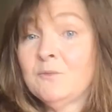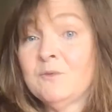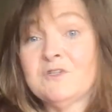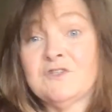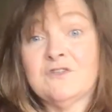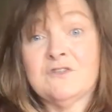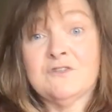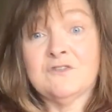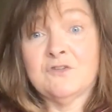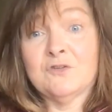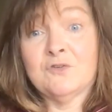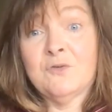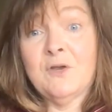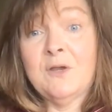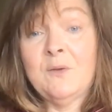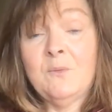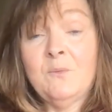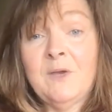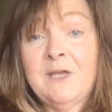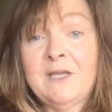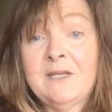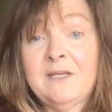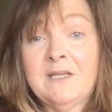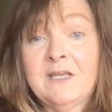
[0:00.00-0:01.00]
which is a great
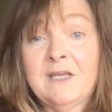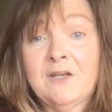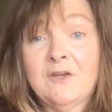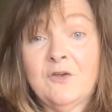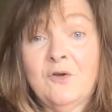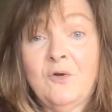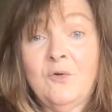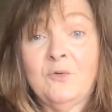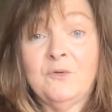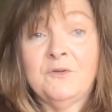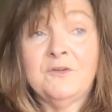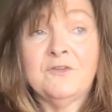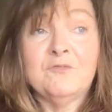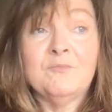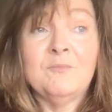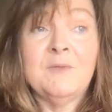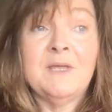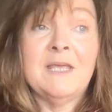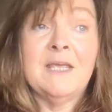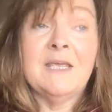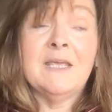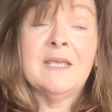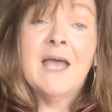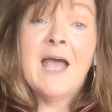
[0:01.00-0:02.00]
way to get a hold of
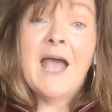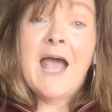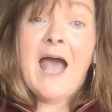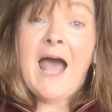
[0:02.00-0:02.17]
me.